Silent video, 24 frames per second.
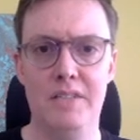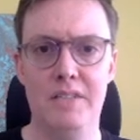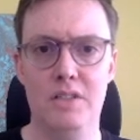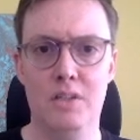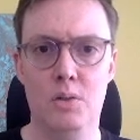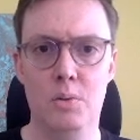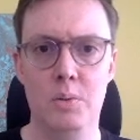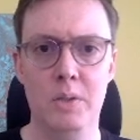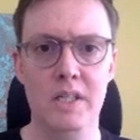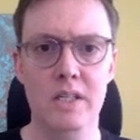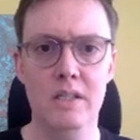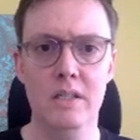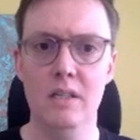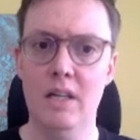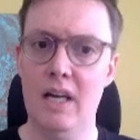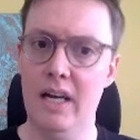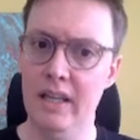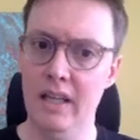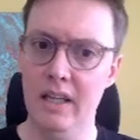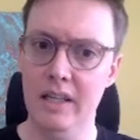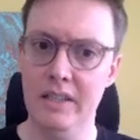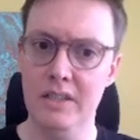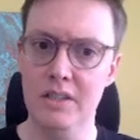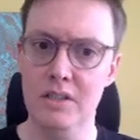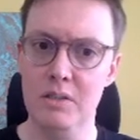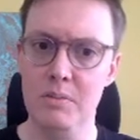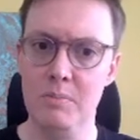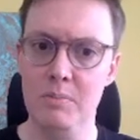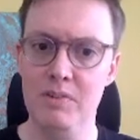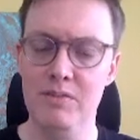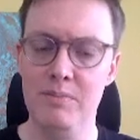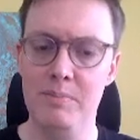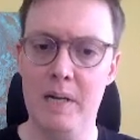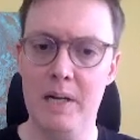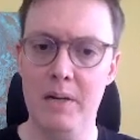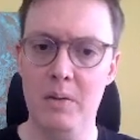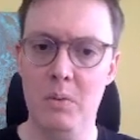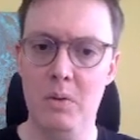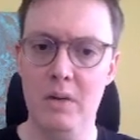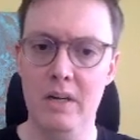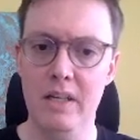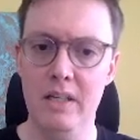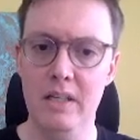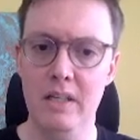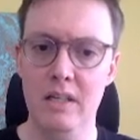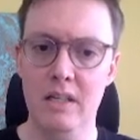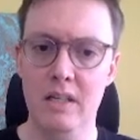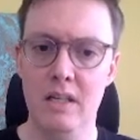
the queen. I like this move by white,